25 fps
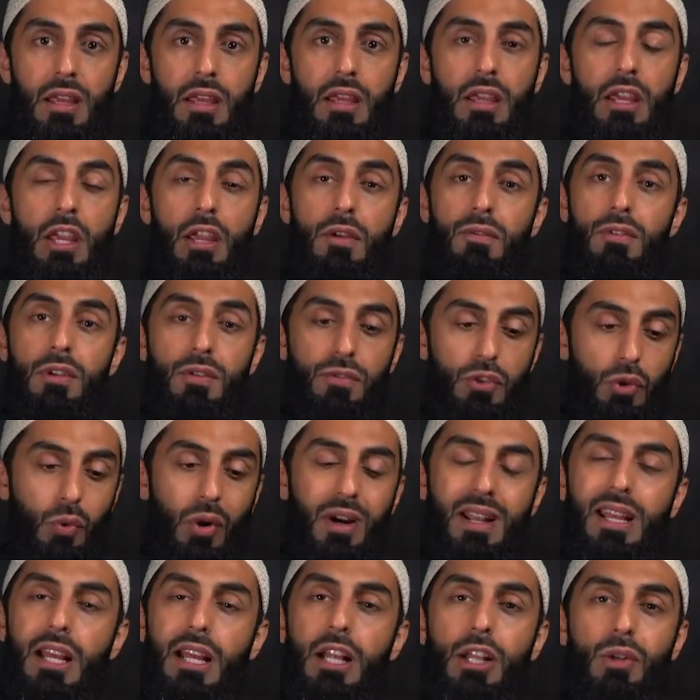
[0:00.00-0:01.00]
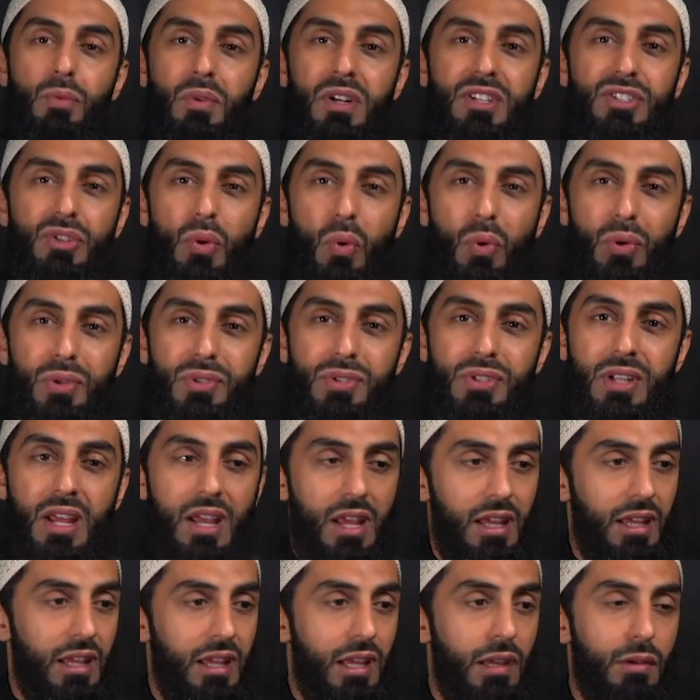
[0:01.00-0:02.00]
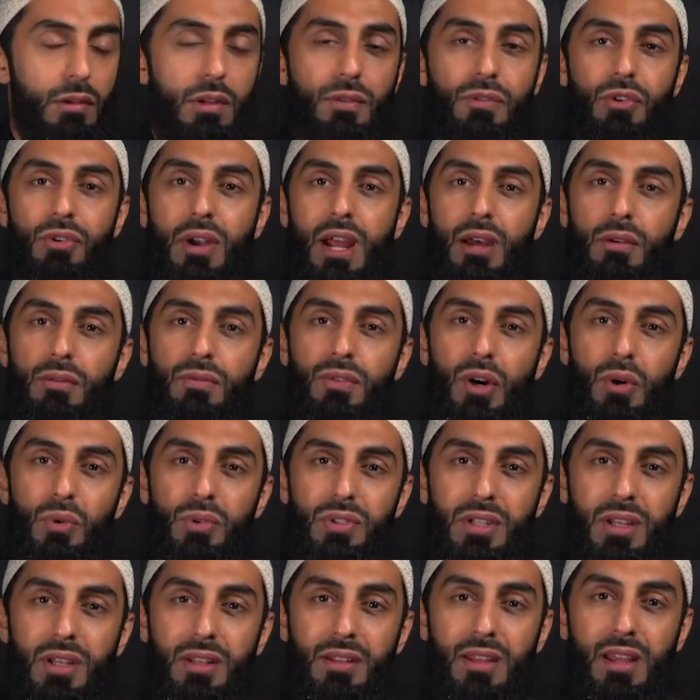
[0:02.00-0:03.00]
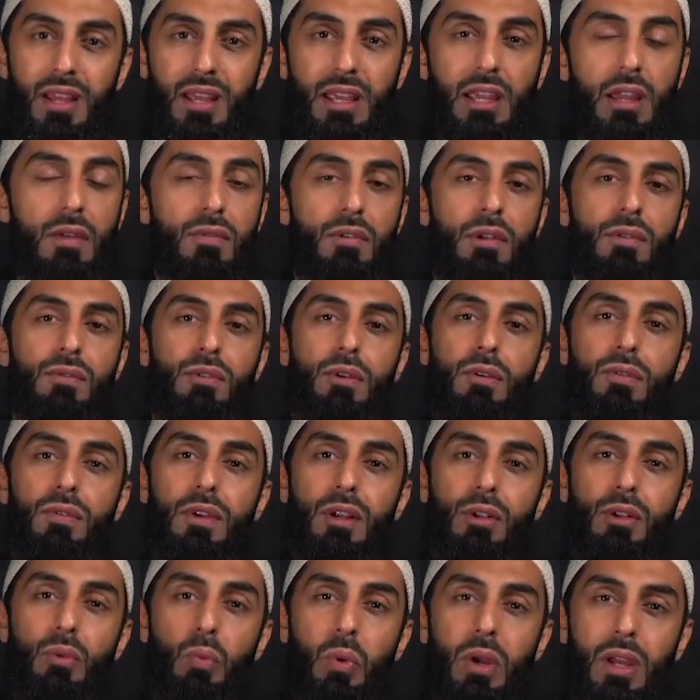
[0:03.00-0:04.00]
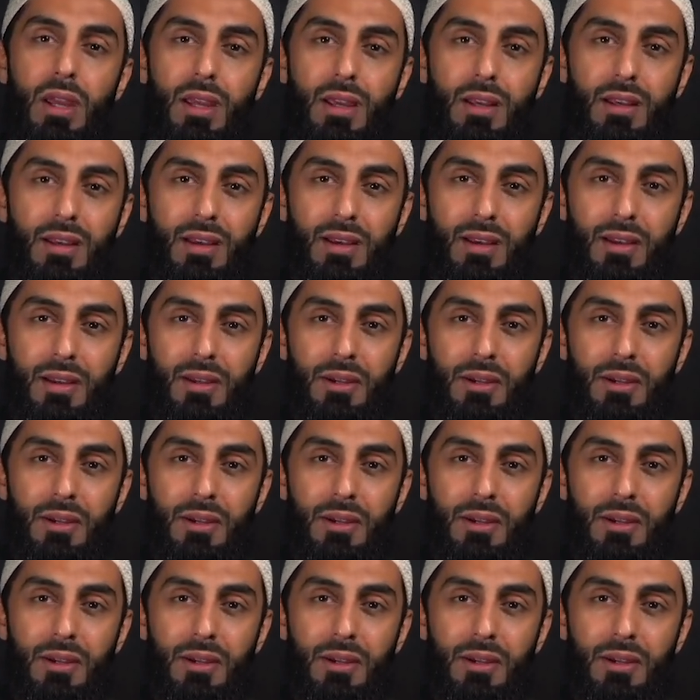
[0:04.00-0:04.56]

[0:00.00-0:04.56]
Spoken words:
Even if you are ill-resourced, even if you're outvoted, even if you feel weak,